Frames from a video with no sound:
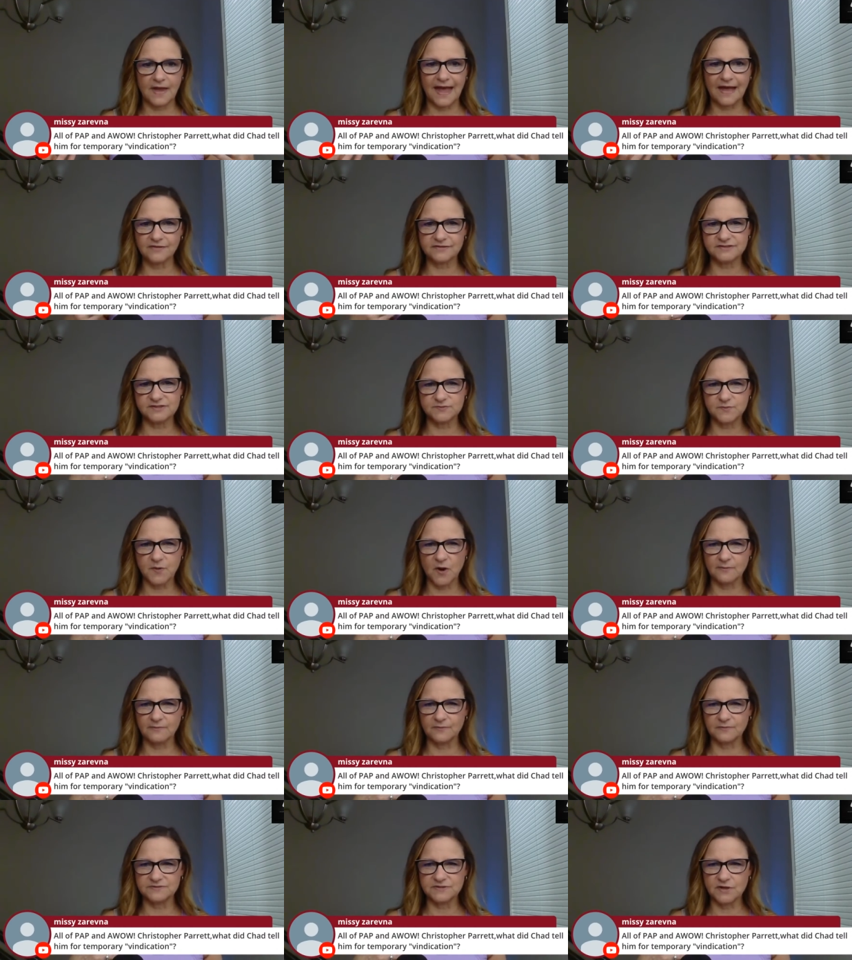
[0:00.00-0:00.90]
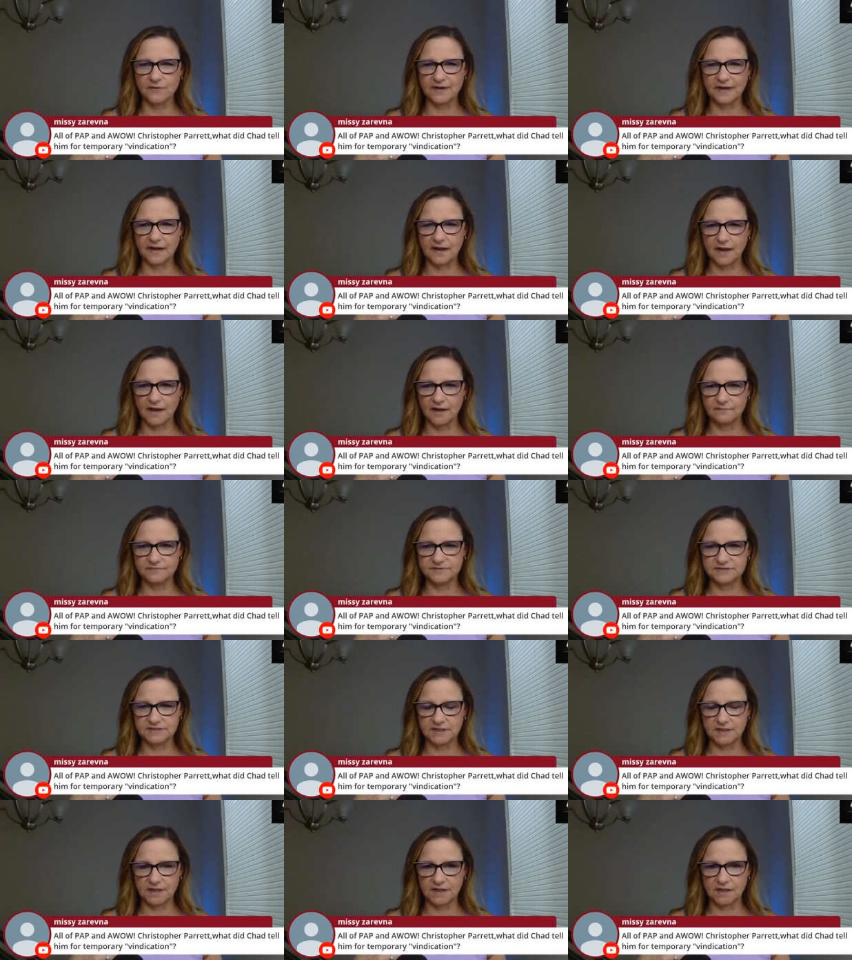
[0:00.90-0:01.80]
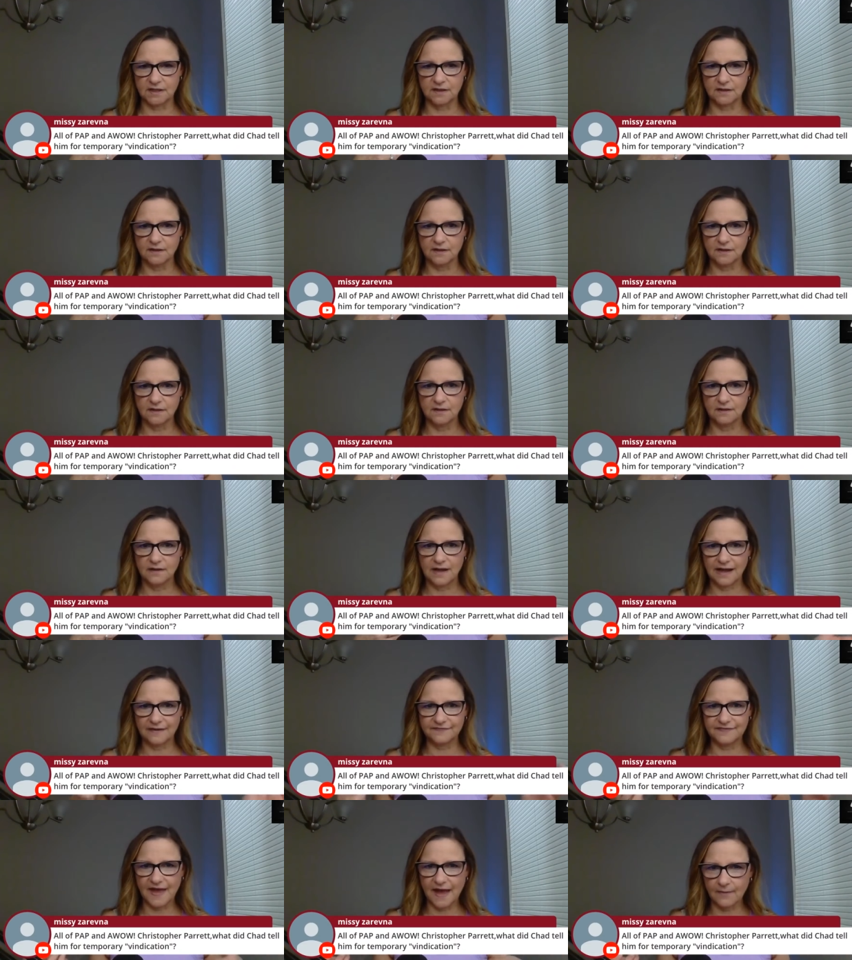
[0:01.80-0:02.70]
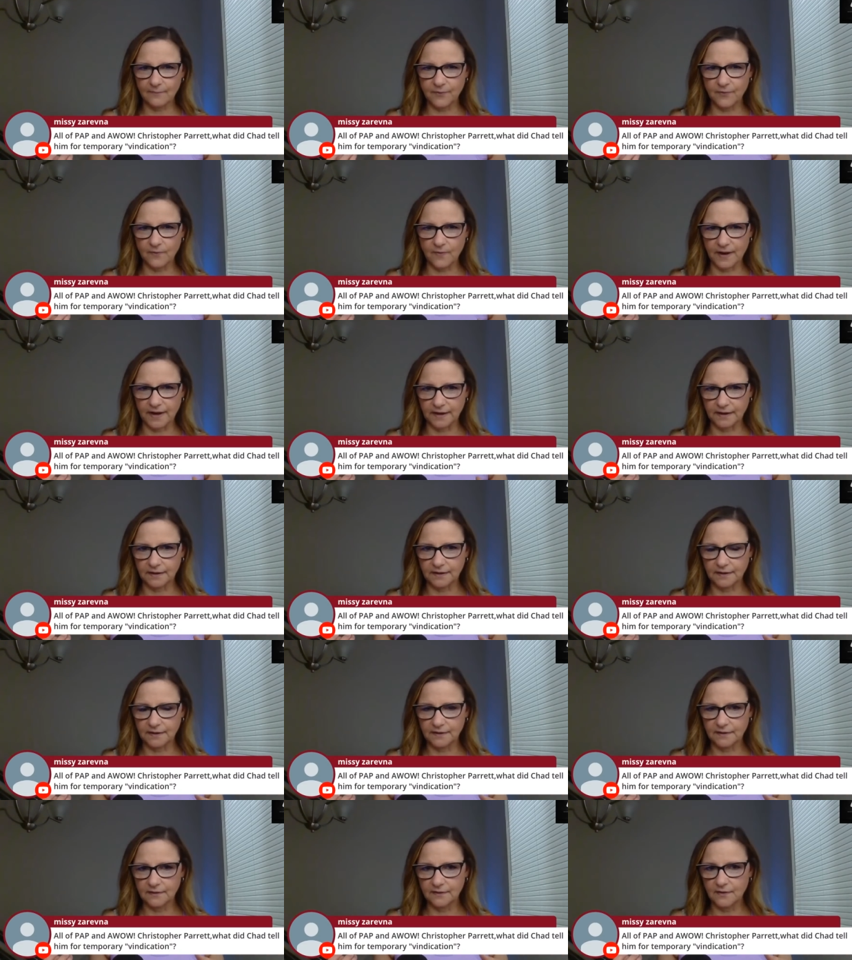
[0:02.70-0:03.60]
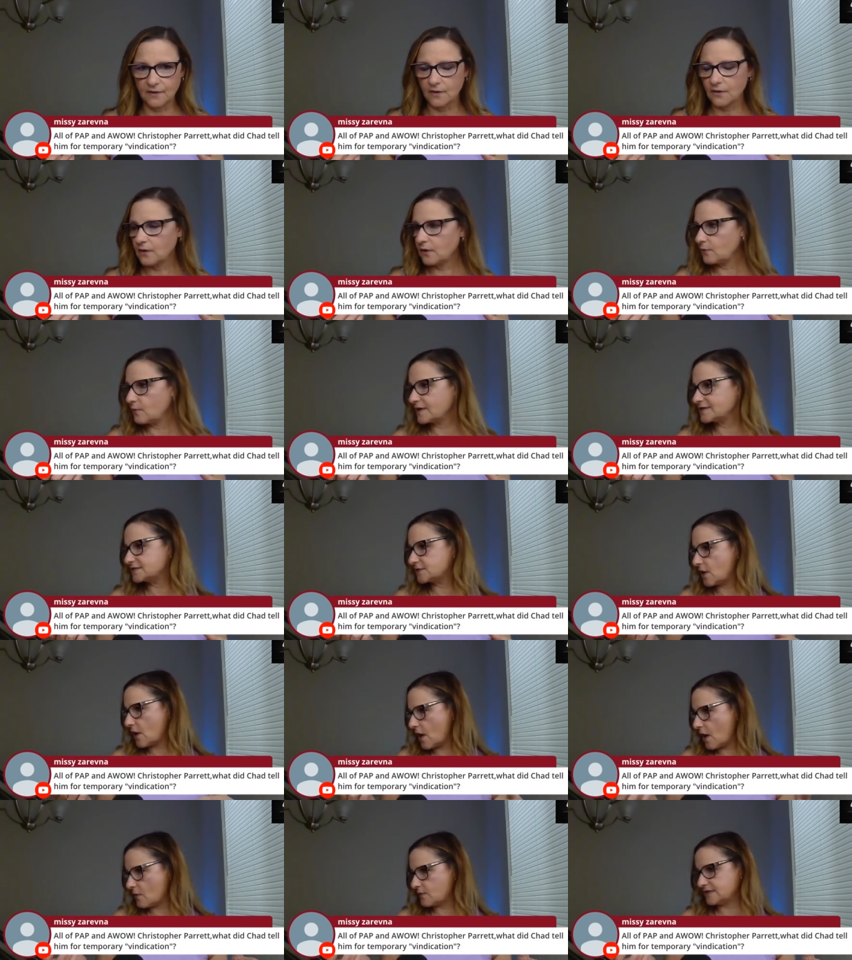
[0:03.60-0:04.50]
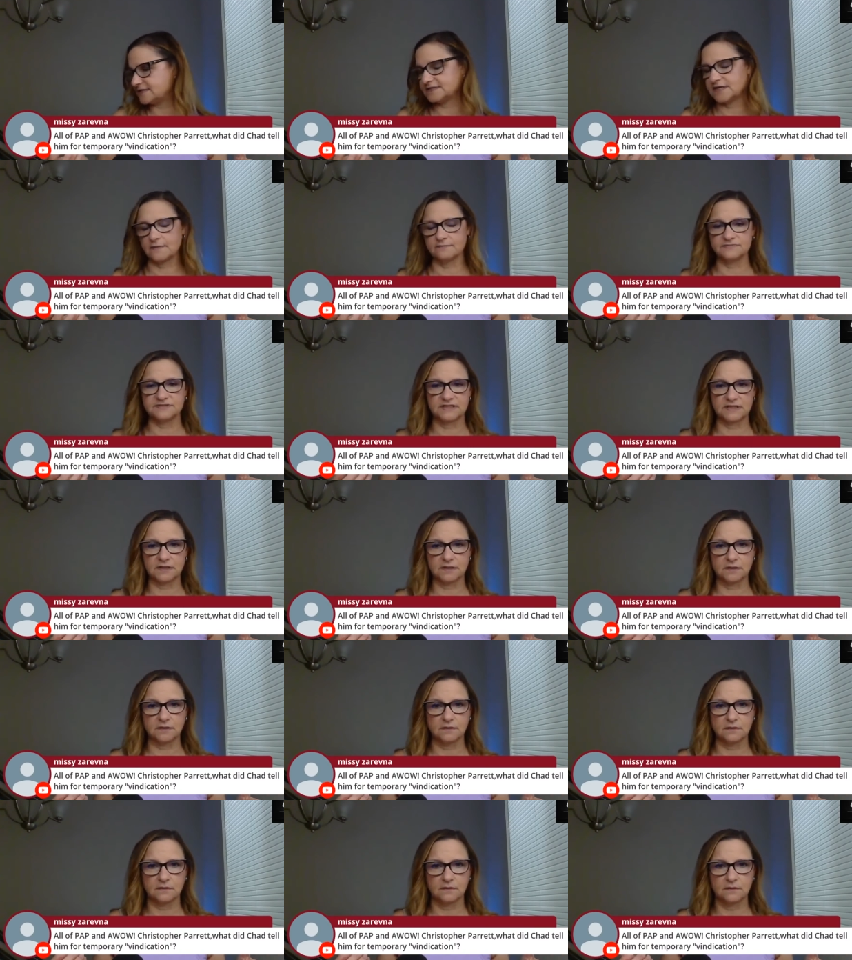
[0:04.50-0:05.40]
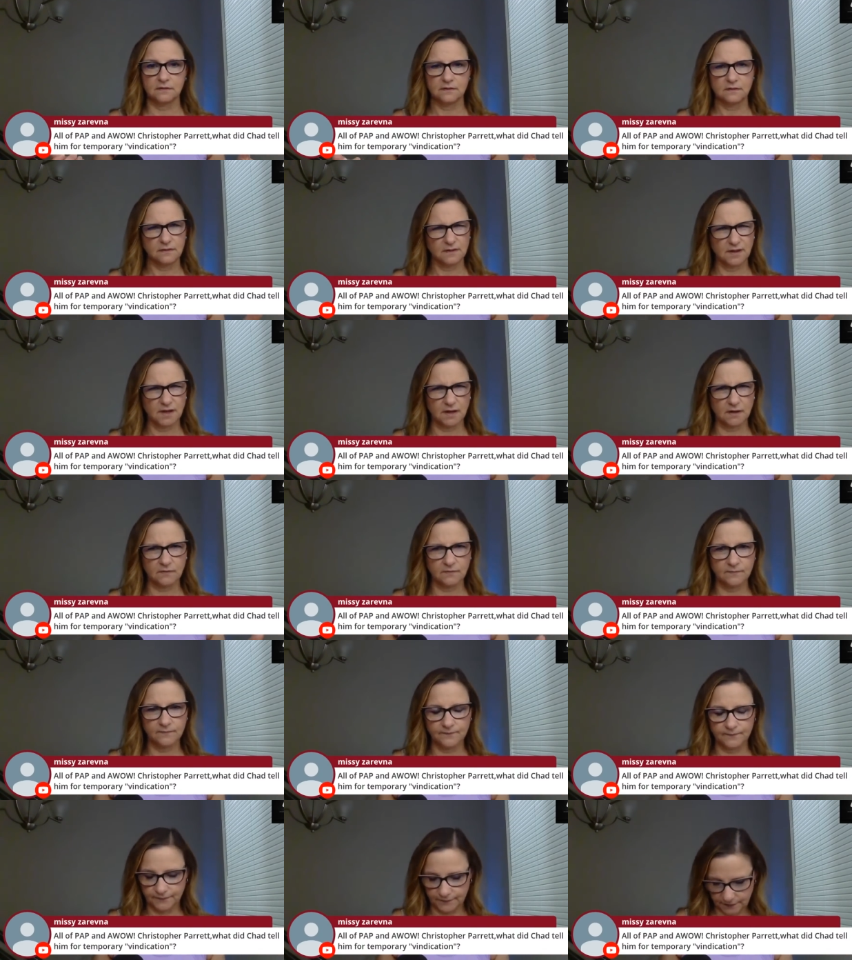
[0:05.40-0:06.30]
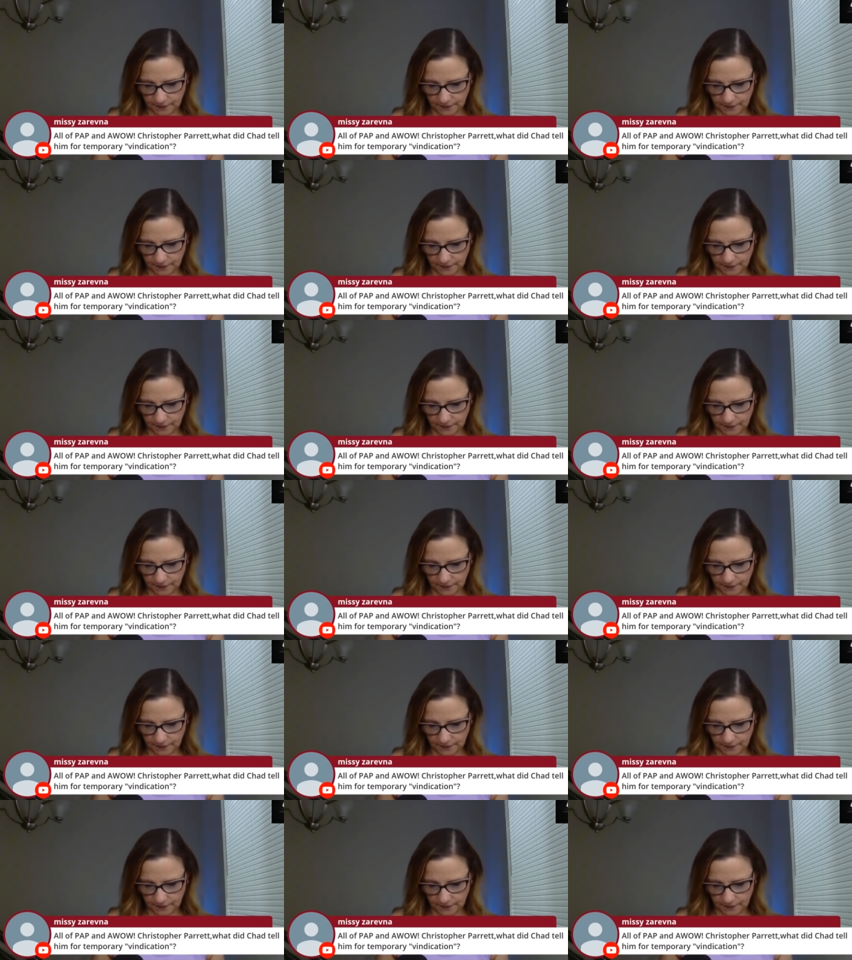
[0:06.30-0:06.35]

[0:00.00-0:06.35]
Alex's apartment was already empty at that point. Or was it always empty? You know?